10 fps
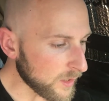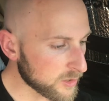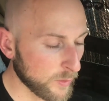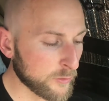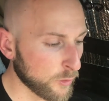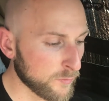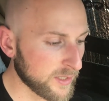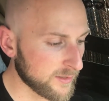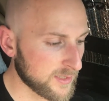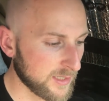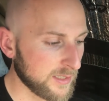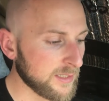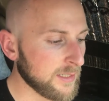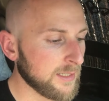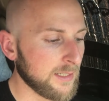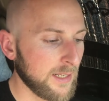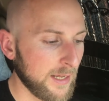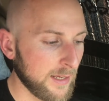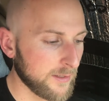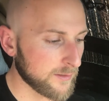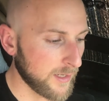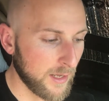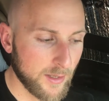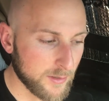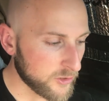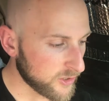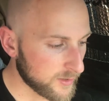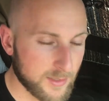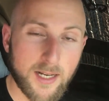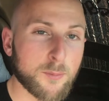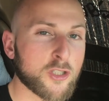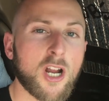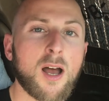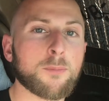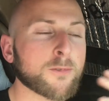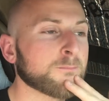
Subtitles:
So I drove into the city and I just set up shop,